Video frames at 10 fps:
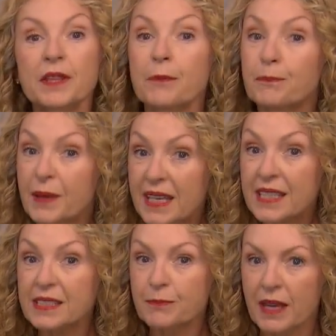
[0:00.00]
of the
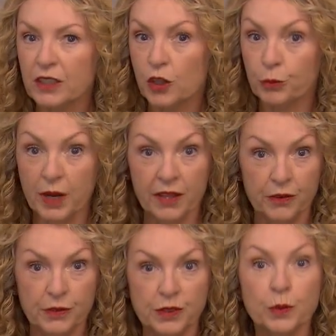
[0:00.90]
biggest medical
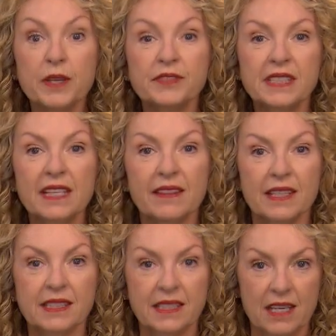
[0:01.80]
breakthroughs we've seen
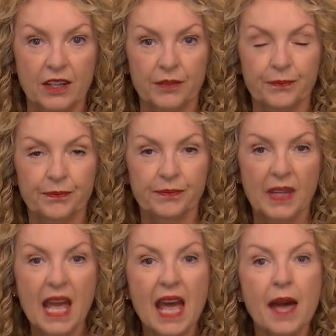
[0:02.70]
this year.
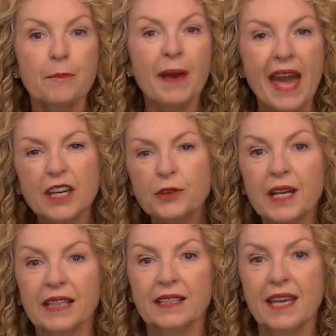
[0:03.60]

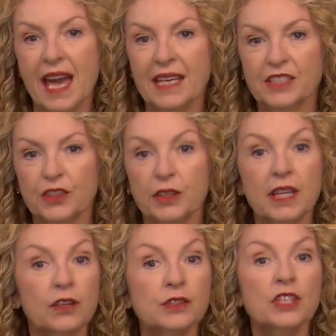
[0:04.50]
Pancreatic cancer
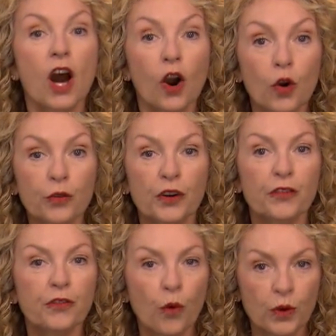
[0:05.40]
kills over
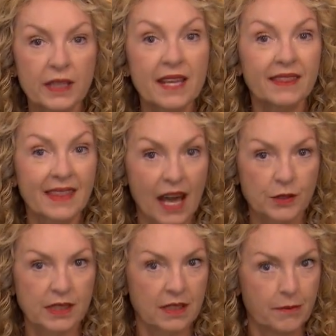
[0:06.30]

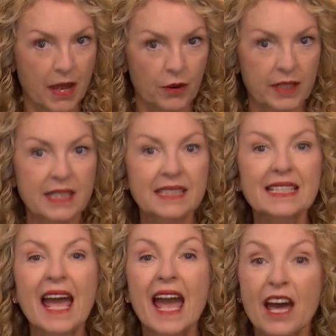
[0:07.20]
40,000
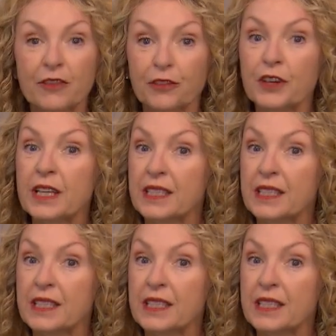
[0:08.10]
Americans every